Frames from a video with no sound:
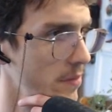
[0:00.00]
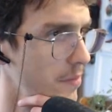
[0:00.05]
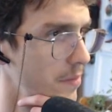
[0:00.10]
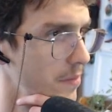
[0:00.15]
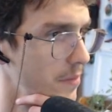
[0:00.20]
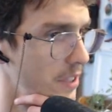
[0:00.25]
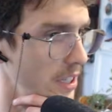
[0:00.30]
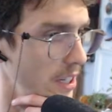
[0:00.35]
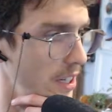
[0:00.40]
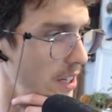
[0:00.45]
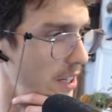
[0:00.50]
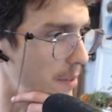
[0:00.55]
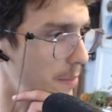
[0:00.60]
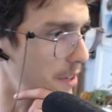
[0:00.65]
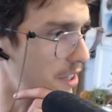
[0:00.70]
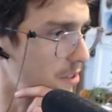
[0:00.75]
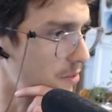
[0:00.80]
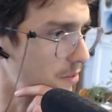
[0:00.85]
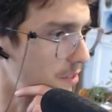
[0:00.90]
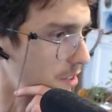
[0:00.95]
here, I might
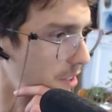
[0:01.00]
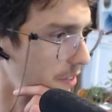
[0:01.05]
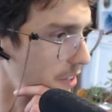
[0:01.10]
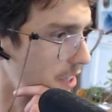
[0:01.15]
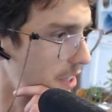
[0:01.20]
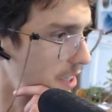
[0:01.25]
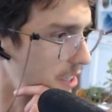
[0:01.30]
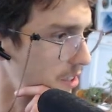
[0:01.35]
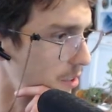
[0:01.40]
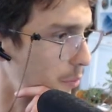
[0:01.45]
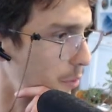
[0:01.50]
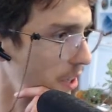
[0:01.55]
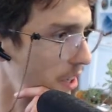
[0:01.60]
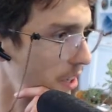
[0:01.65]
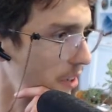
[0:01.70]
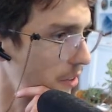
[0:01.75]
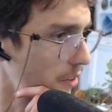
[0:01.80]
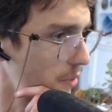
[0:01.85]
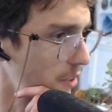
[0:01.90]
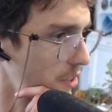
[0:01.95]
as well give you guys a
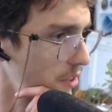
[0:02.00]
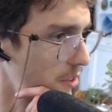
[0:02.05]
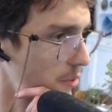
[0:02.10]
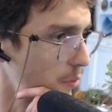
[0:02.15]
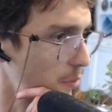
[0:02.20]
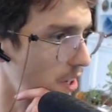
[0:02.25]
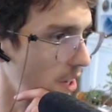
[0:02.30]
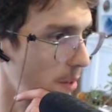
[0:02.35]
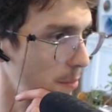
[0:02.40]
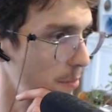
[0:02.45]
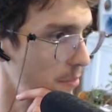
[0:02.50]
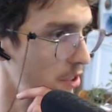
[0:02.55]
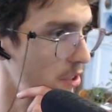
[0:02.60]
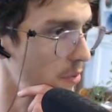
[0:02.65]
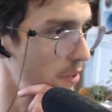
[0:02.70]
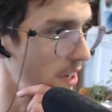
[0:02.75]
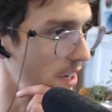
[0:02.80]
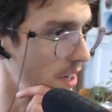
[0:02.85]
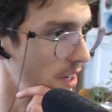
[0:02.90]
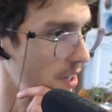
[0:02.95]
window into what I'm
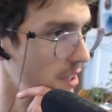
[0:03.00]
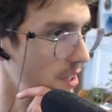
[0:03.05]
doing.